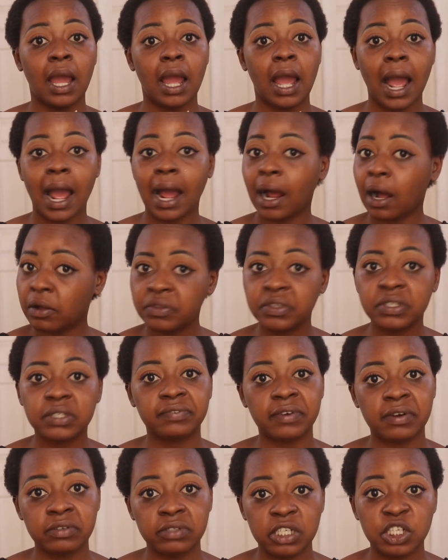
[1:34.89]
how this
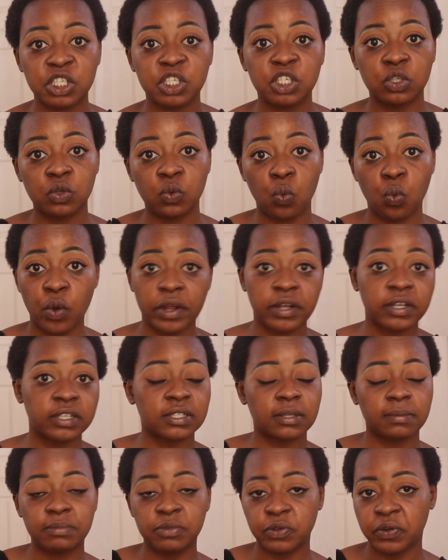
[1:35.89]
foundation wears
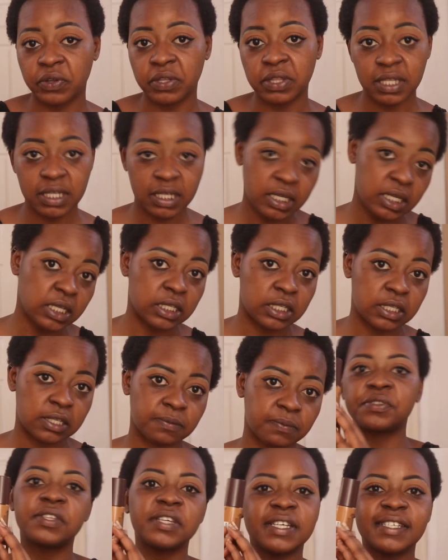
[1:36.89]
up during the heat.
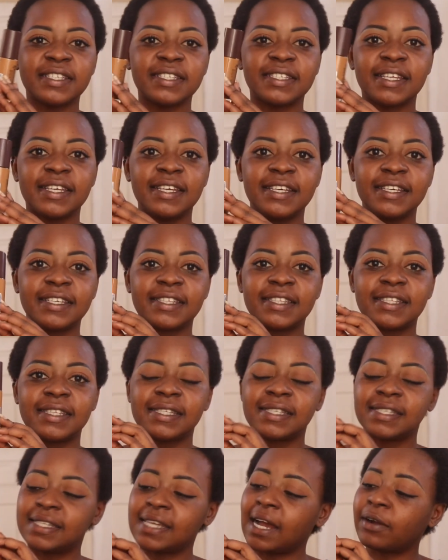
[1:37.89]
This is the
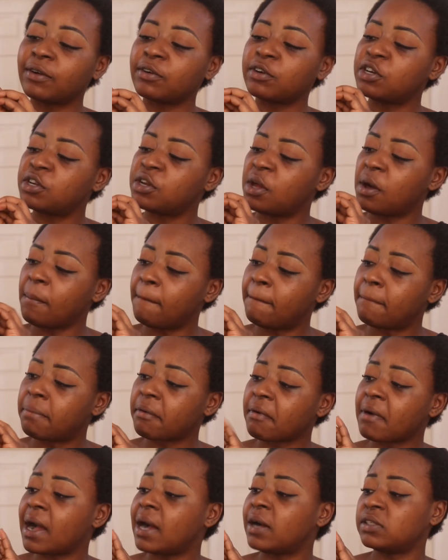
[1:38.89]
Zaron
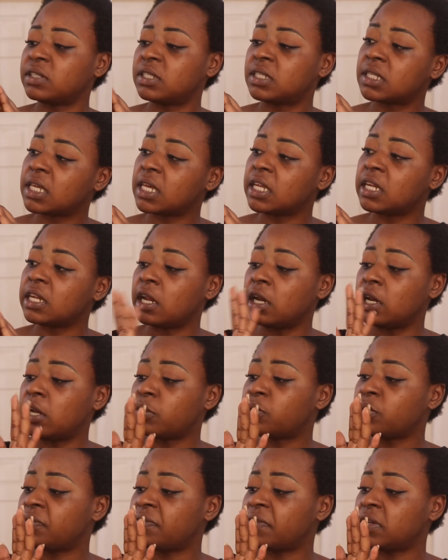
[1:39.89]
Brown Skin
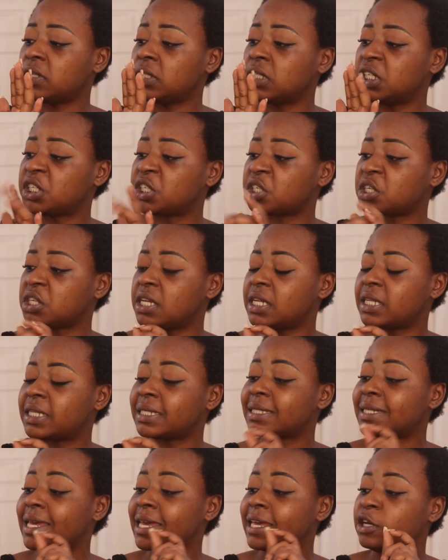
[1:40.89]
Liquid Foundation. It
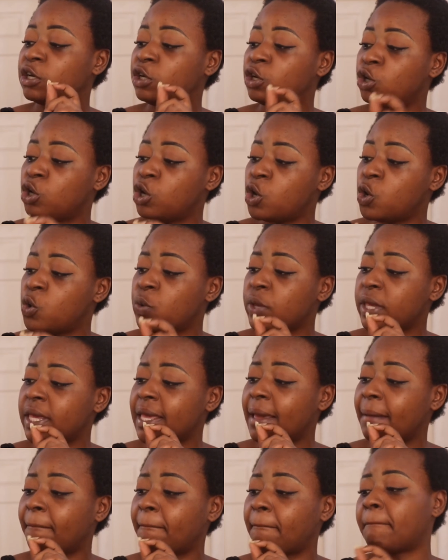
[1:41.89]
is a glowy
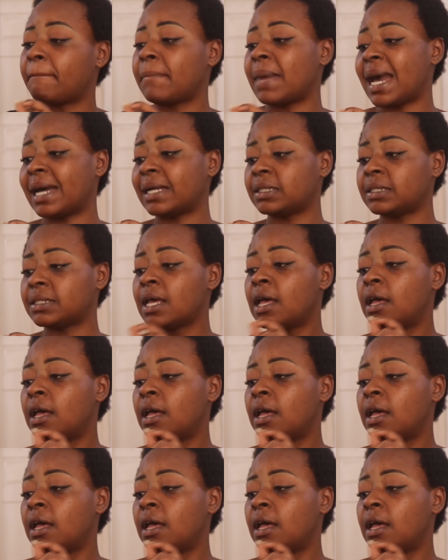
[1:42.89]
matte